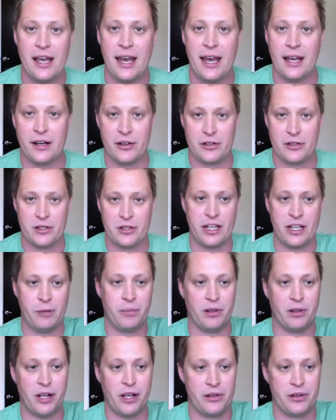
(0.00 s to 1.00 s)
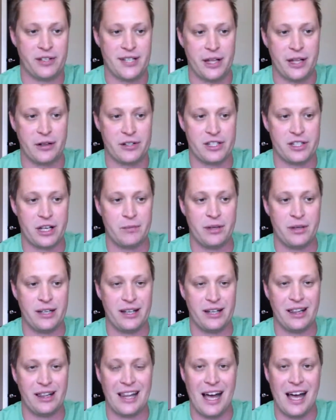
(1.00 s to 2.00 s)
there's a link below to Seller Summit
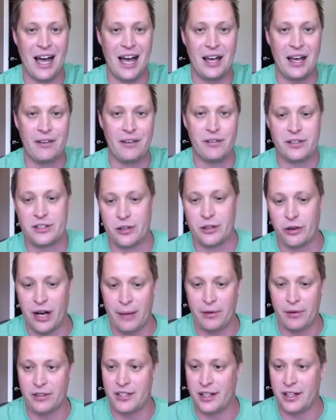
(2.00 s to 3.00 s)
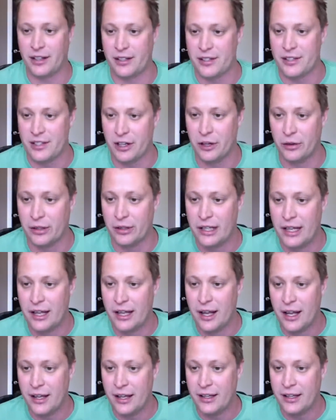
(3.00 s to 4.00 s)
Live to grab your tickets. So,
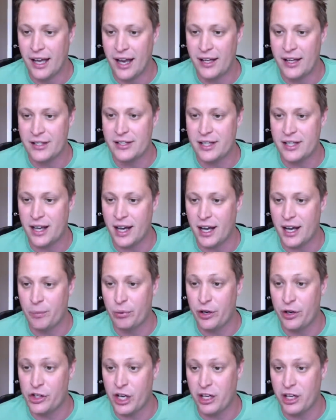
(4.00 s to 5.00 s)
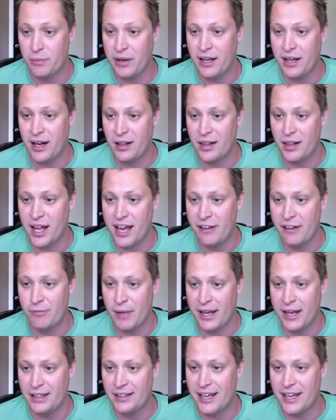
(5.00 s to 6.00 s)
guys, appreciate you being on live.
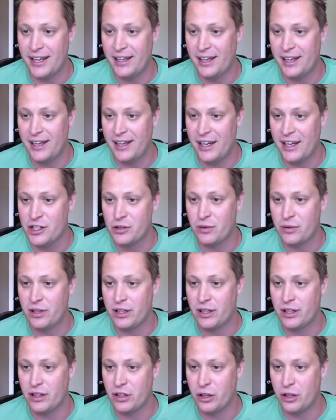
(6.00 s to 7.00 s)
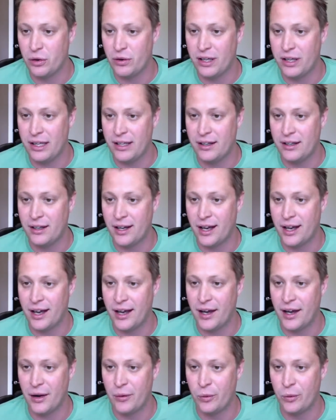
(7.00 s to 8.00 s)
Mike Lanigan, Angela Ewing,
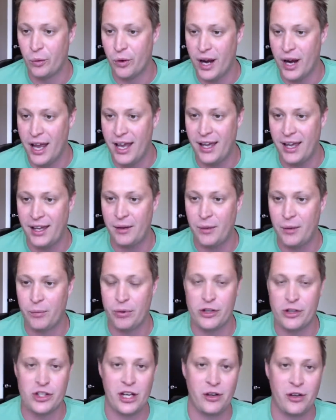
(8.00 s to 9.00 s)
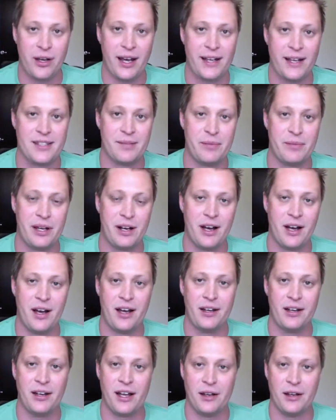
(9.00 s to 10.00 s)
Ray, appreciate you guys being
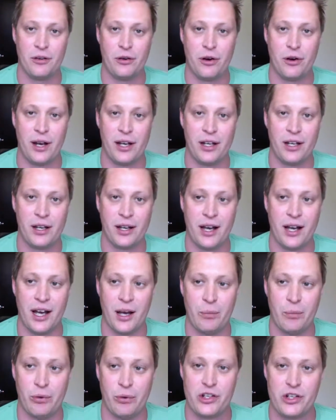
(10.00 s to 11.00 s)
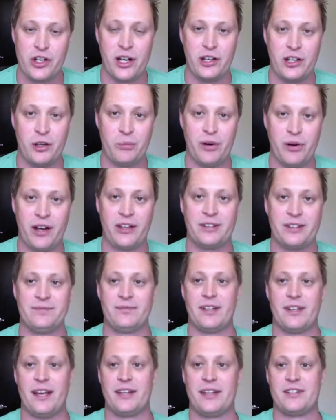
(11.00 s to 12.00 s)
on. And Craig, appreciate you, brother.
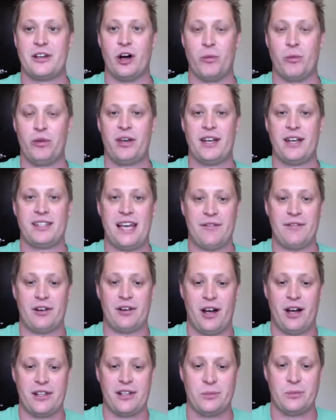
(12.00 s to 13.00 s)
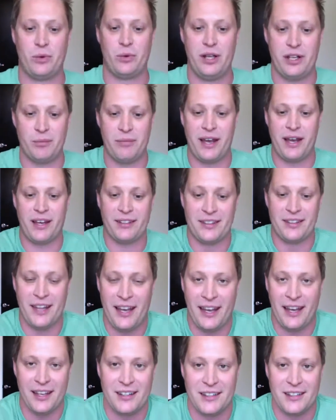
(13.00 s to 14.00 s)
So I hope you guys have an awesome weekend, man.
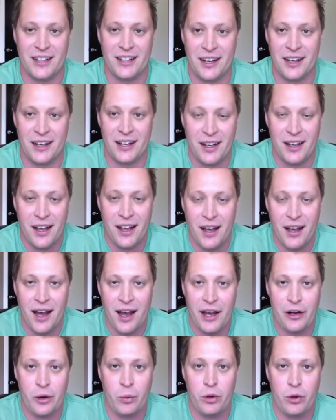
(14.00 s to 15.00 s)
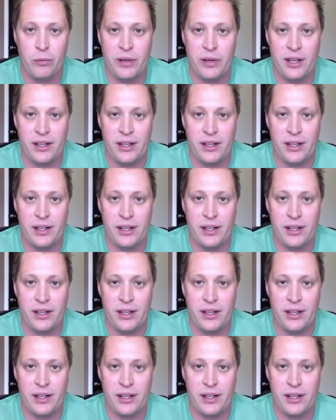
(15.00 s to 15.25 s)
And I know we'll be